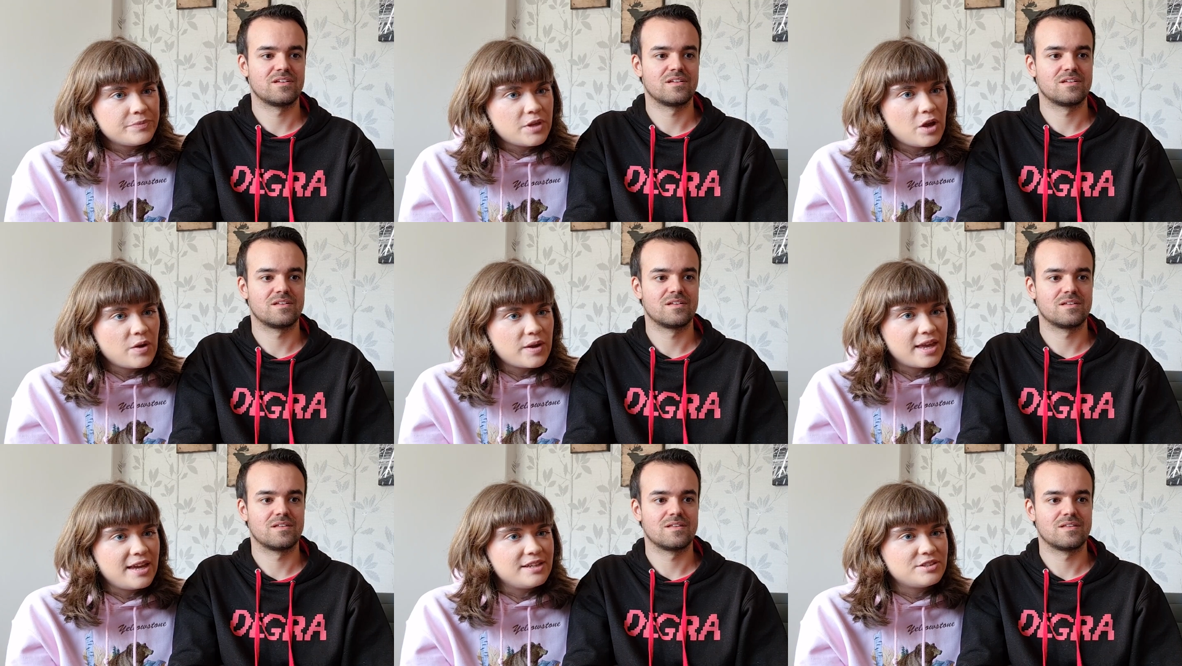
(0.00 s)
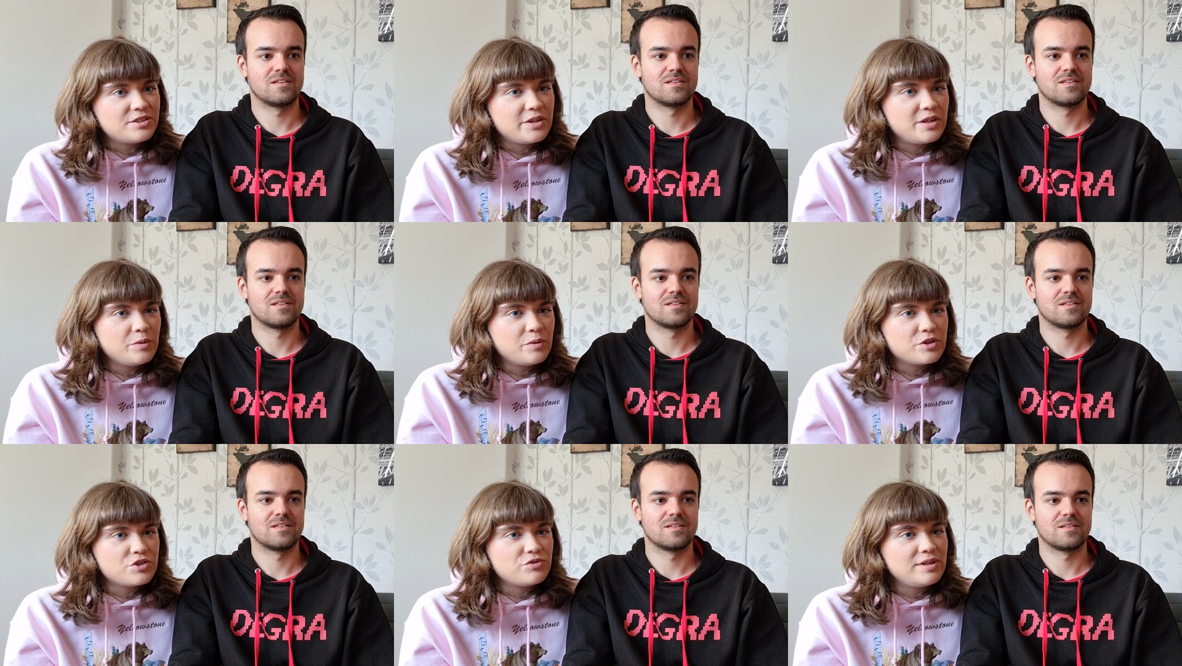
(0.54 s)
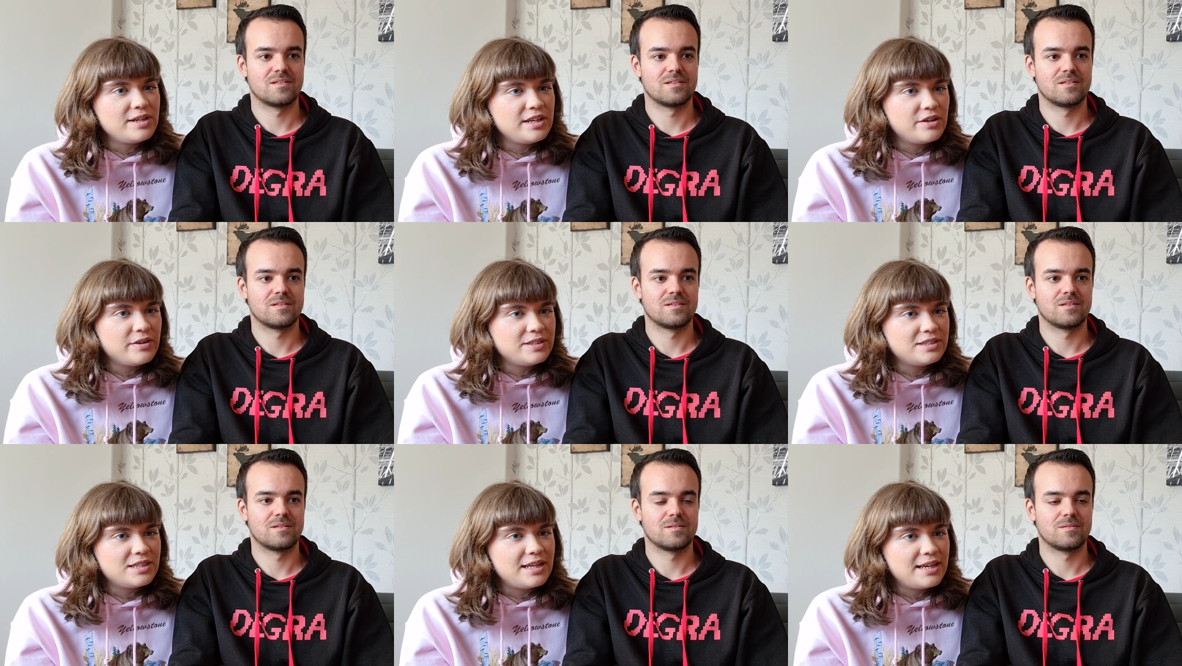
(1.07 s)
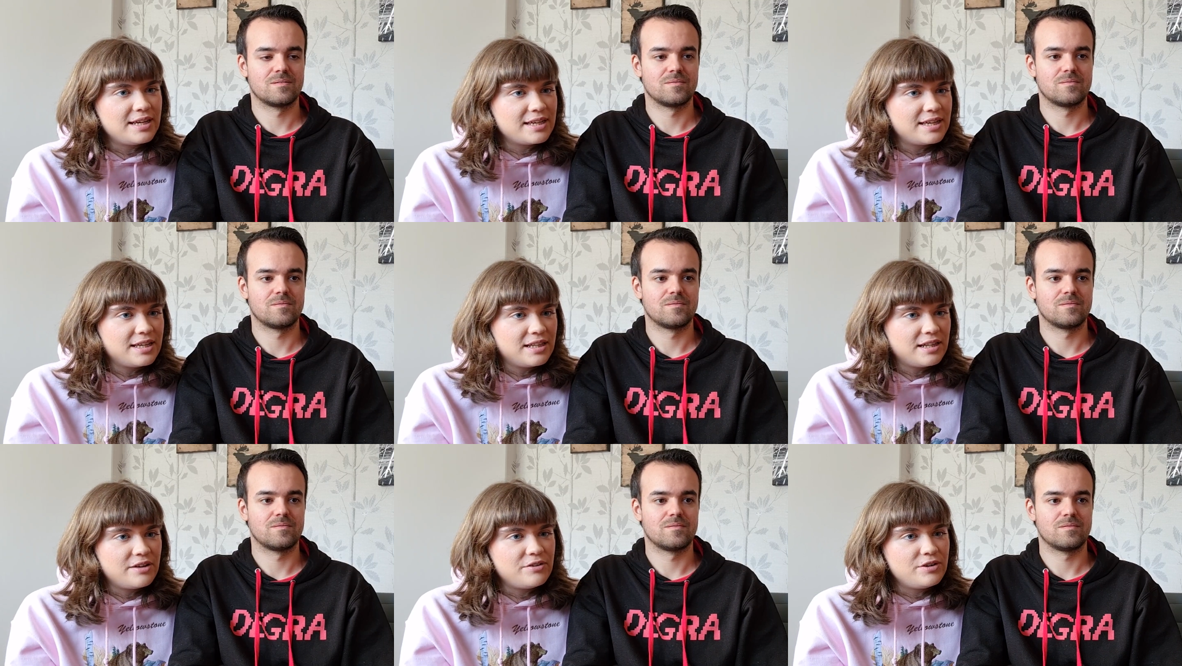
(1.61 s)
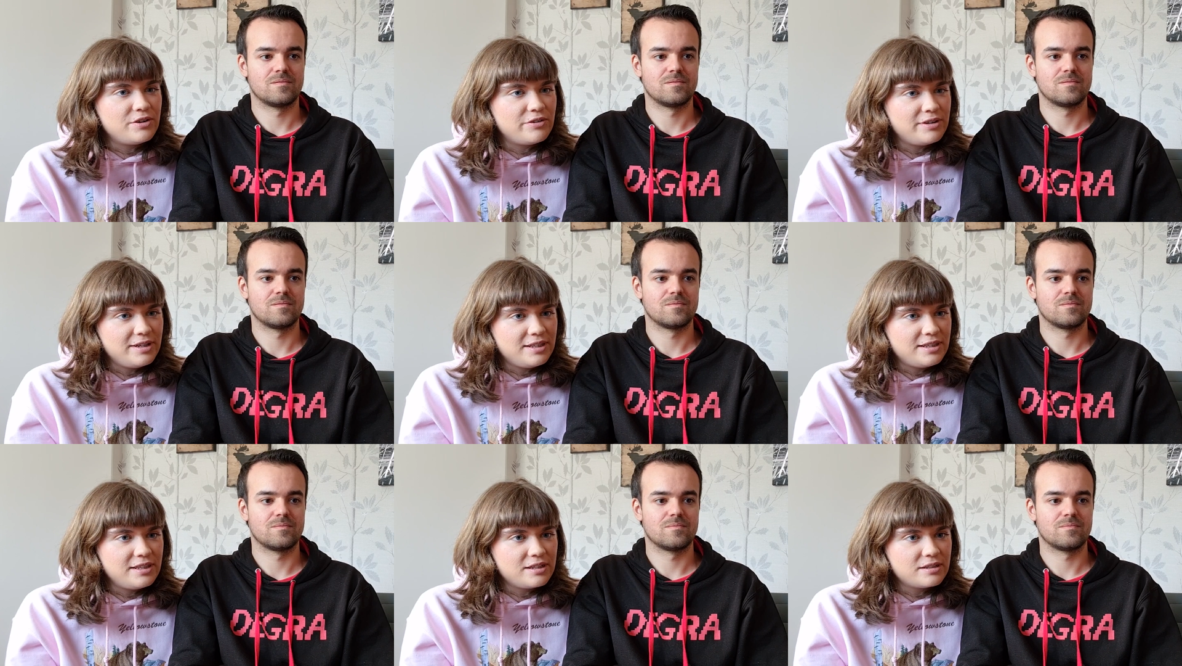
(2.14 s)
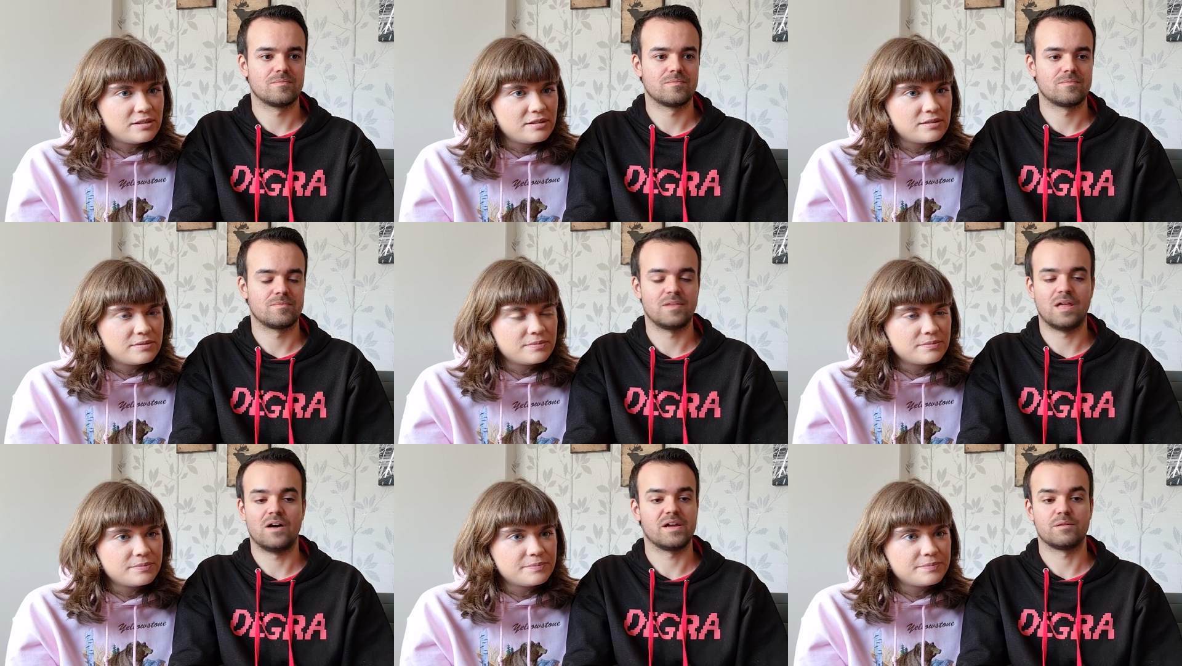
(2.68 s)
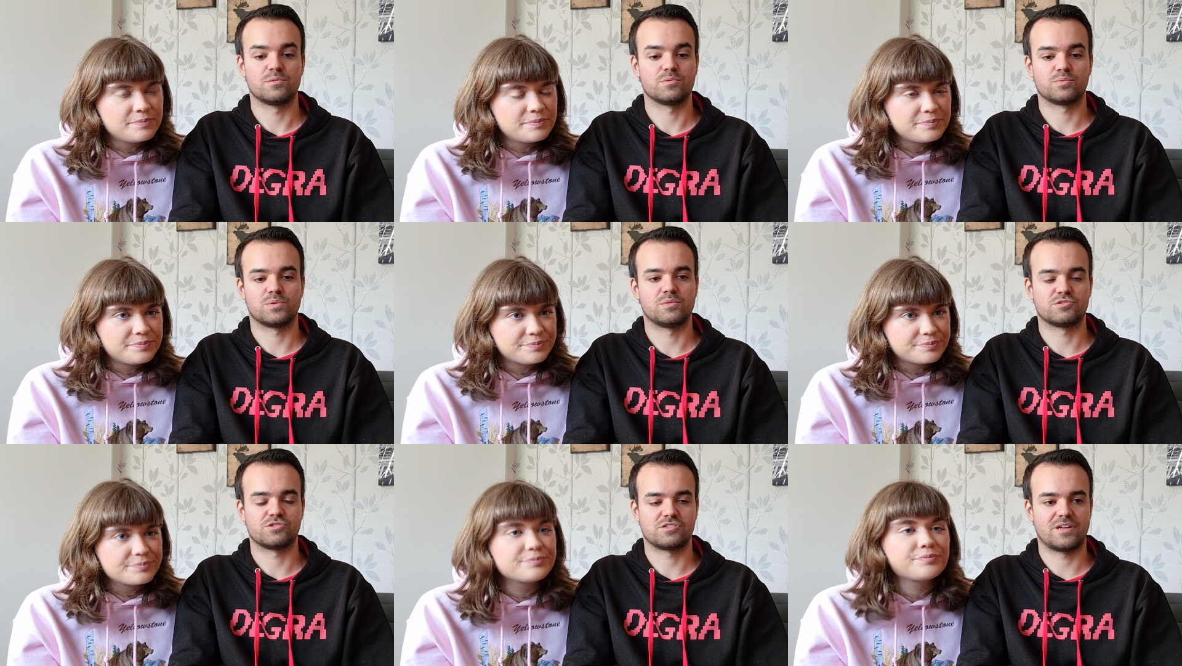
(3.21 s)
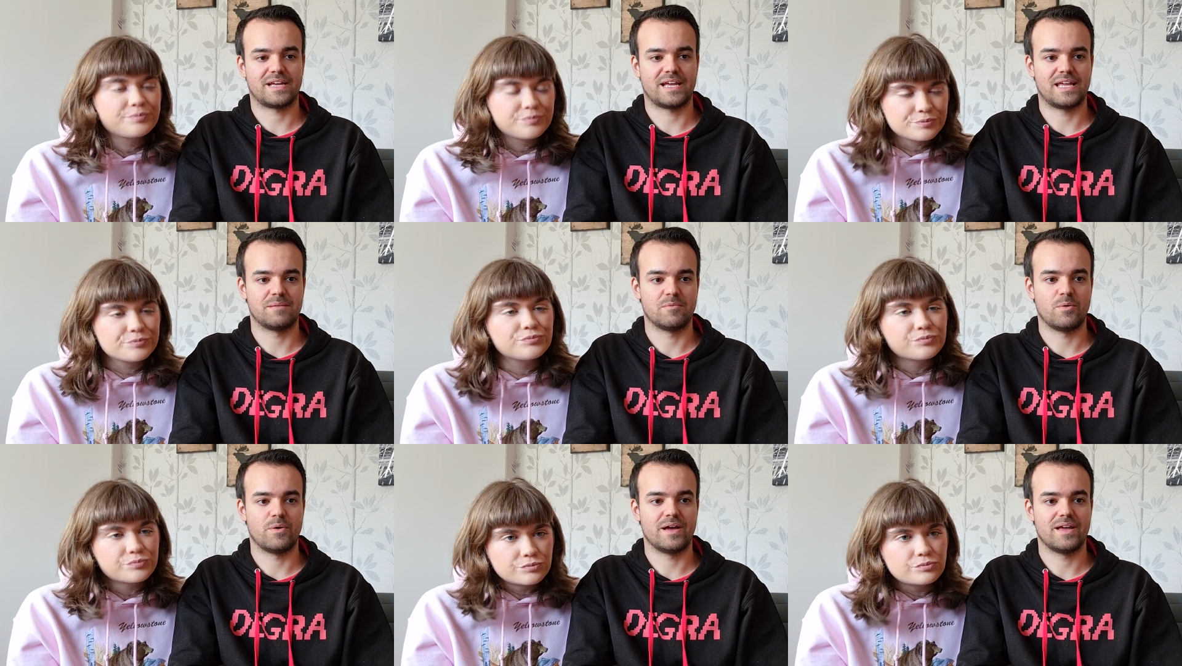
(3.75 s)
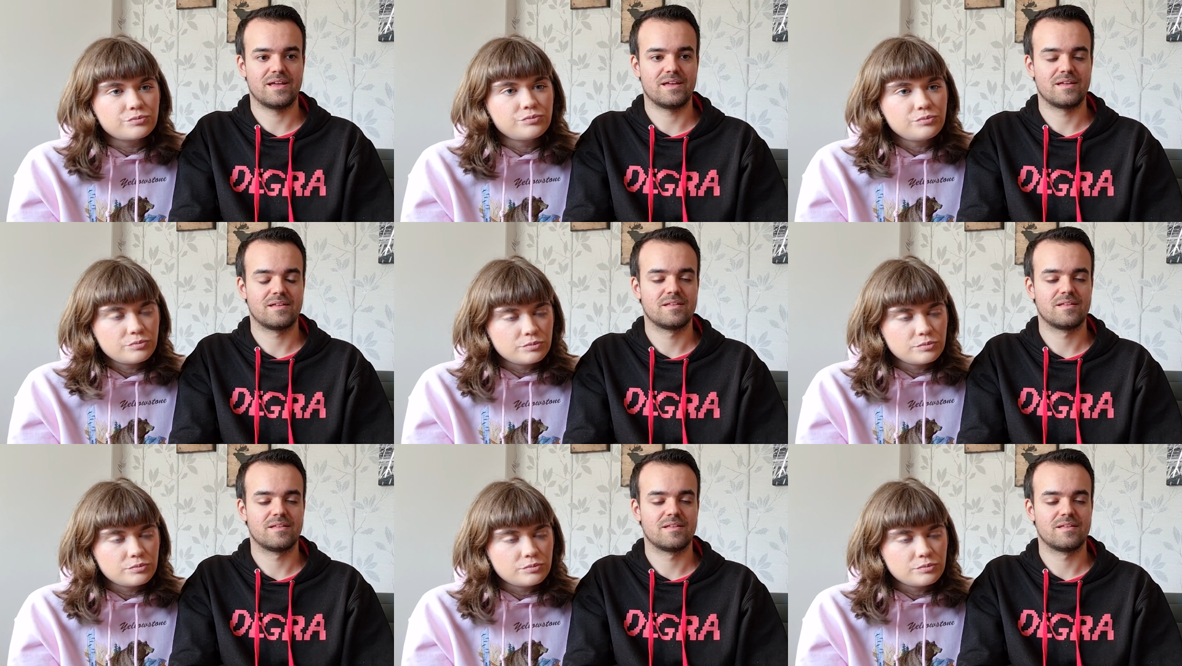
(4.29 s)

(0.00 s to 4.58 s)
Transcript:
Speaker 1: Okay, so he wasn't really going to like kill Eren or anything.
Speaker 2: No, he was trying to get him away.